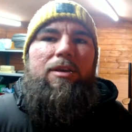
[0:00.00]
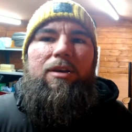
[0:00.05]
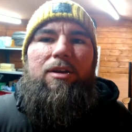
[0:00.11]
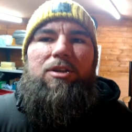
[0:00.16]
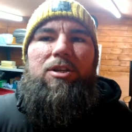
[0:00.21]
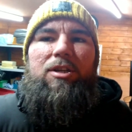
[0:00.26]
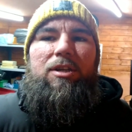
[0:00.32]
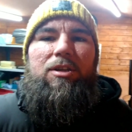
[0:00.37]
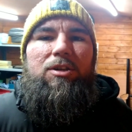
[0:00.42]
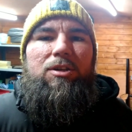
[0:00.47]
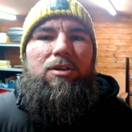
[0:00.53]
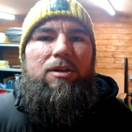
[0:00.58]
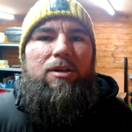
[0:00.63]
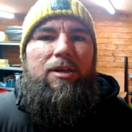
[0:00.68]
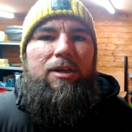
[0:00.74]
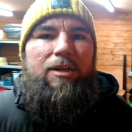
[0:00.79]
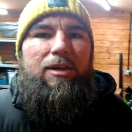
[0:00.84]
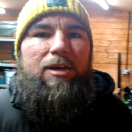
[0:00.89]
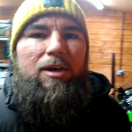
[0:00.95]
the extension
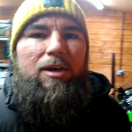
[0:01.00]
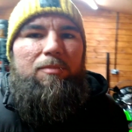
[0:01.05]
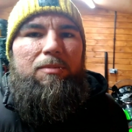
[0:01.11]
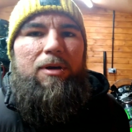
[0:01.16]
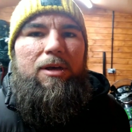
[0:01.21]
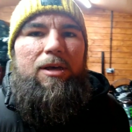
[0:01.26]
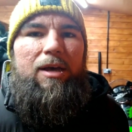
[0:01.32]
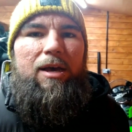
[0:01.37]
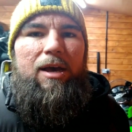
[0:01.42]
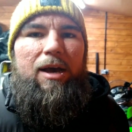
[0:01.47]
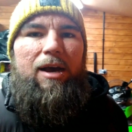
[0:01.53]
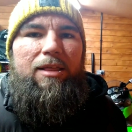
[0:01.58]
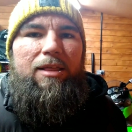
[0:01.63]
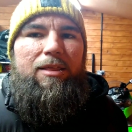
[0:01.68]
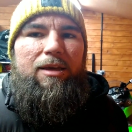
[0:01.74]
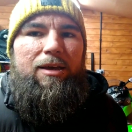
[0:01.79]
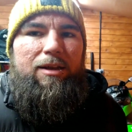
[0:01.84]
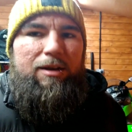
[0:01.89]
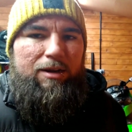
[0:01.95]
lead up and
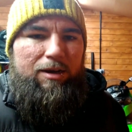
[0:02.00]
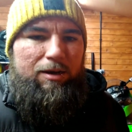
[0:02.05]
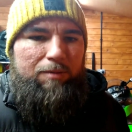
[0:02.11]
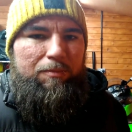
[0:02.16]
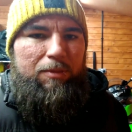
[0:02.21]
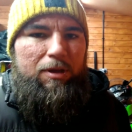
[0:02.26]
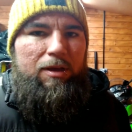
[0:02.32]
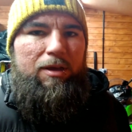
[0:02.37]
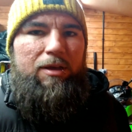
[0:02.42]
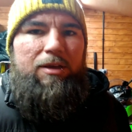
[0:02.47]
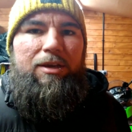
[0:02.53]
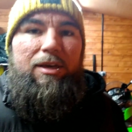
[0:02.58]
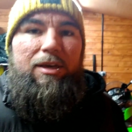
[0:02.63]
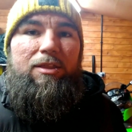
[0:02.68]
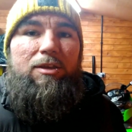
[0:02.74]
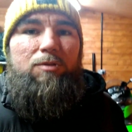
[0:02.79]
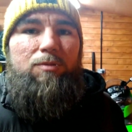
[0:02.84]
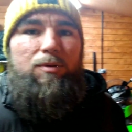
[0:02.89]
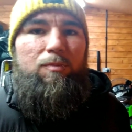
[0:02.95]
then um yeah,
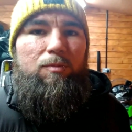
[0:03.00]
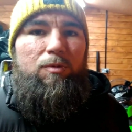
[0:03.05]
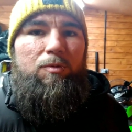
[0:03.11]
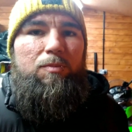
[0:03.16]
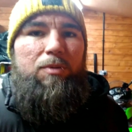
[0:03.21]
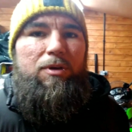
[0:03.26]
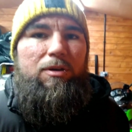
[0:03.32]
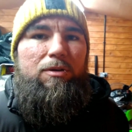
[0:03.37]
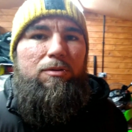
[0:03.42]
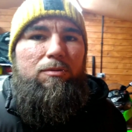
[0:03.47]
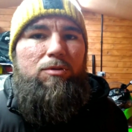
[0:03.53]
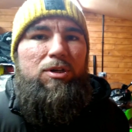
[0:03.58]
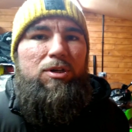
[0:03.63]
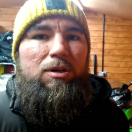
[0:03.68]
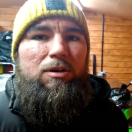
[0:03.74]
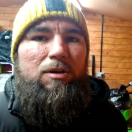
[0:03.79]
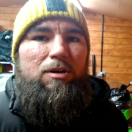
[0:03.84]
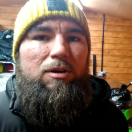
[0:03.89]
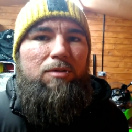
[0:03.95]
this one will be all
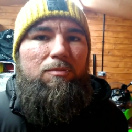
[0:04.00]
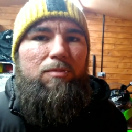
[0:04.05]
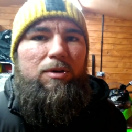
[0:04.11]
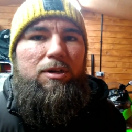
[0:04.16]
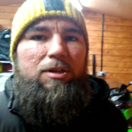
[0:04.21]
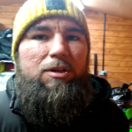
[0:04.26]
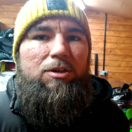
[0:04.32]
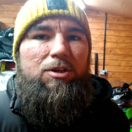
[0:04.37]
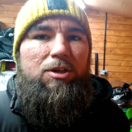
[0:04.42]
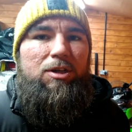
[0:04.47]
uh, ready to